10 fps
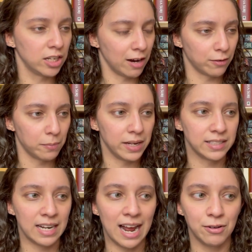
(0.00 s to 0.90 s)

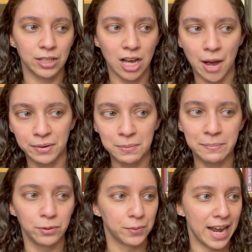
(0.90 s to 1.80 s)
governments and how the common
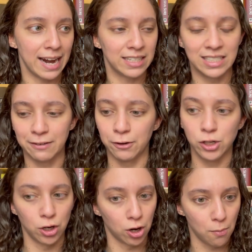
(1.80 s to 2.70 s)
people react to
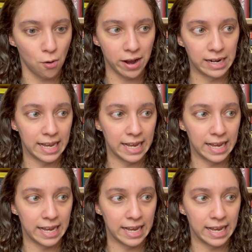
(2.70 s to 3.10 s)
different turmoil,